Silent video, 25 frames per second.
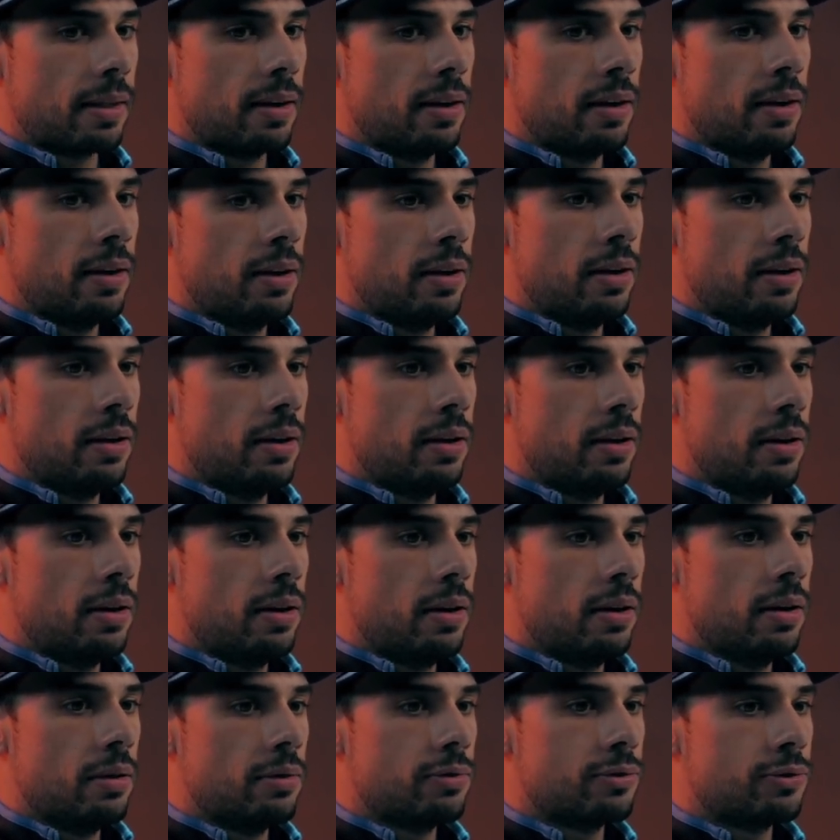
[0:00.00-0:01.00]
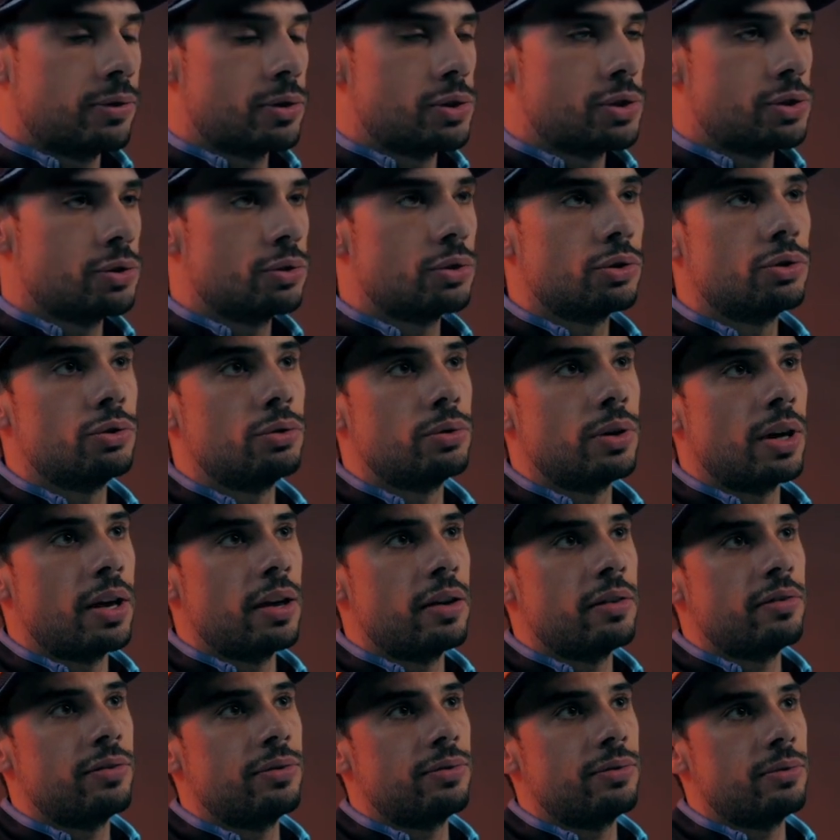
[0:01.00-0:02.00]
for sure to
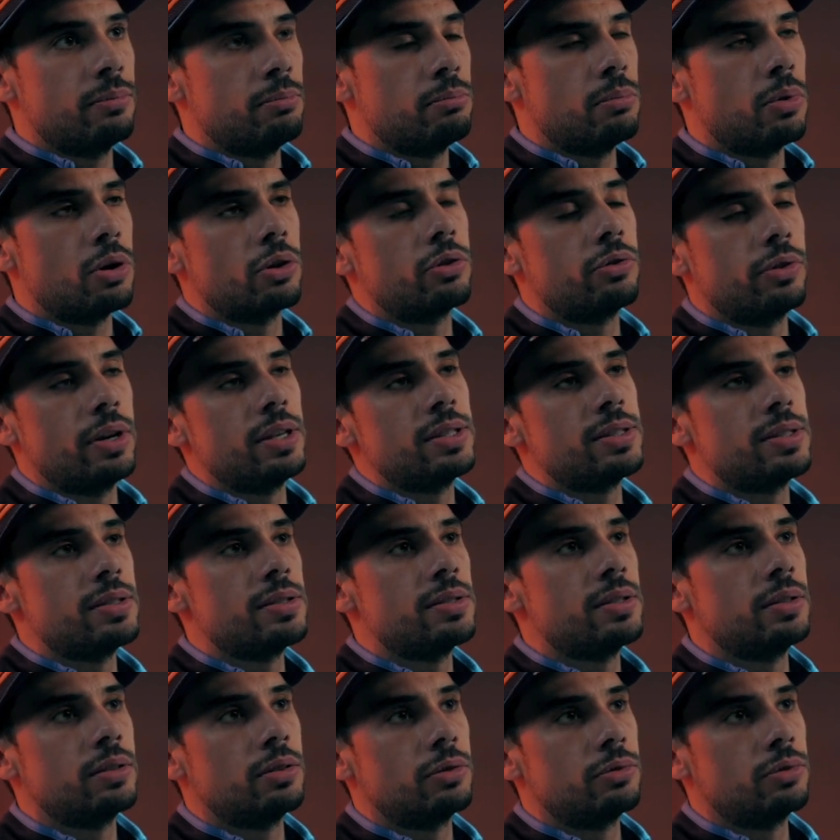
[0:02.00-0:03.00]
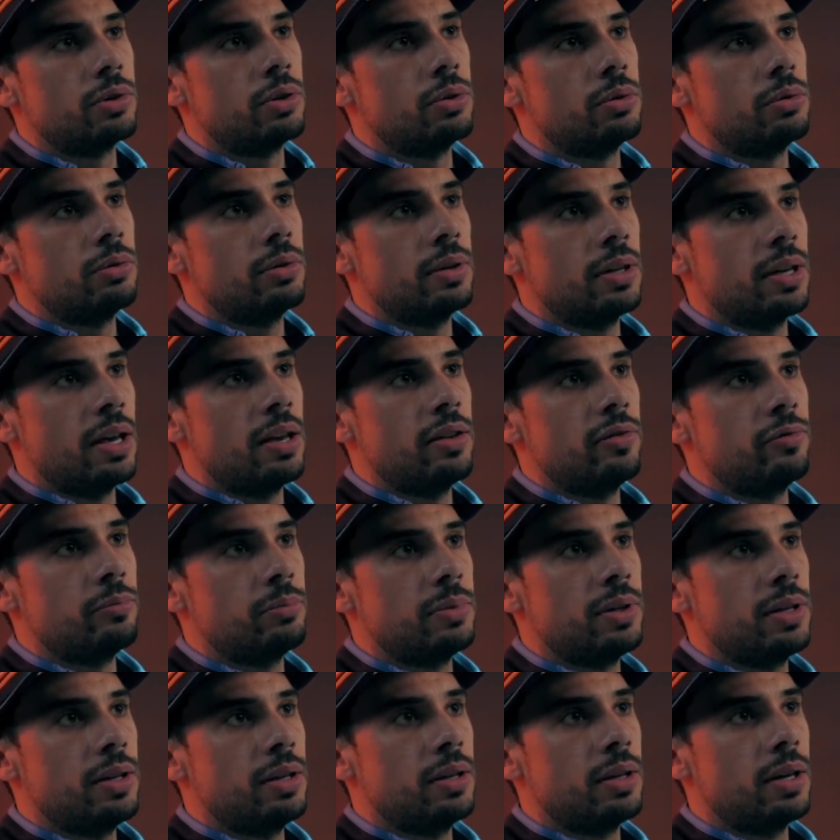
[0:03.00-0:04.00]
have more races in a row gave
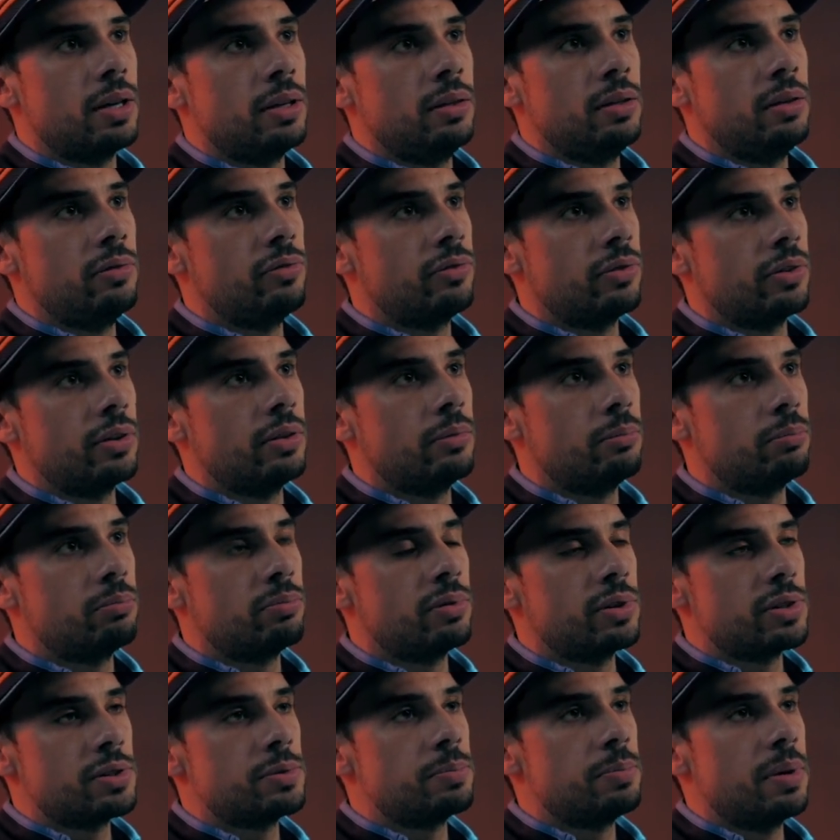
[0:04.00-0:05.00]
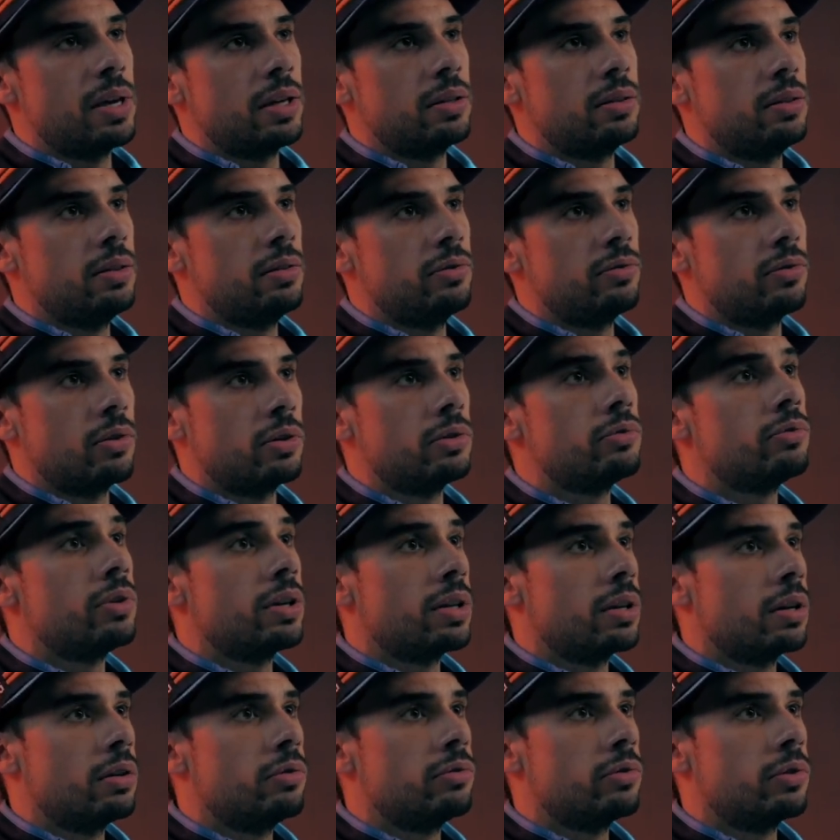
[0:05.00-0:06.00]
me a different perspective on
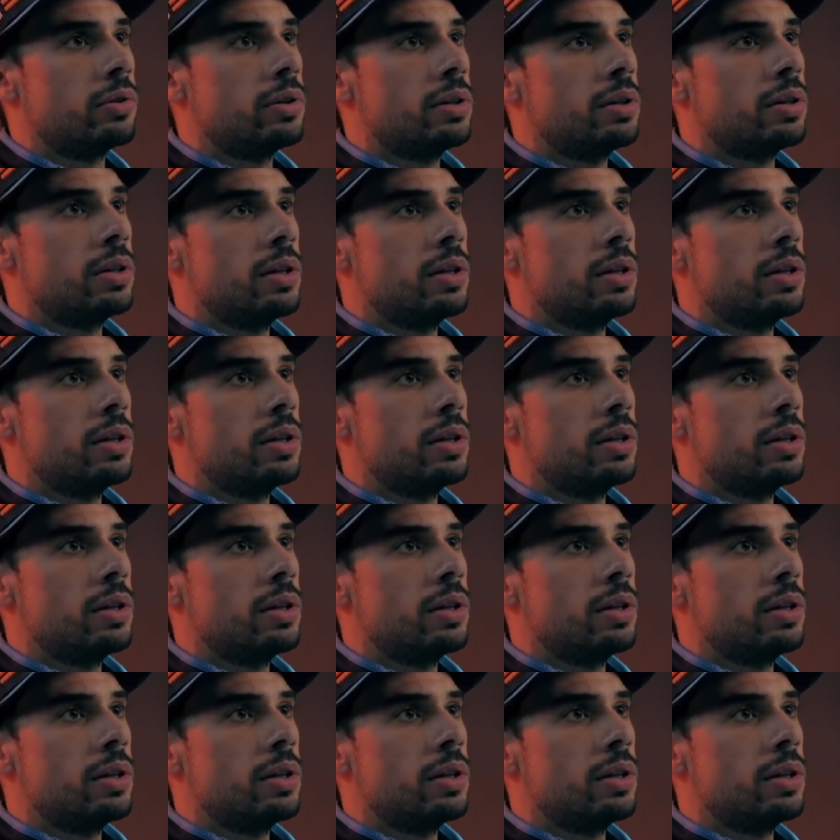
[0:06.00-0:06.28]
recovery.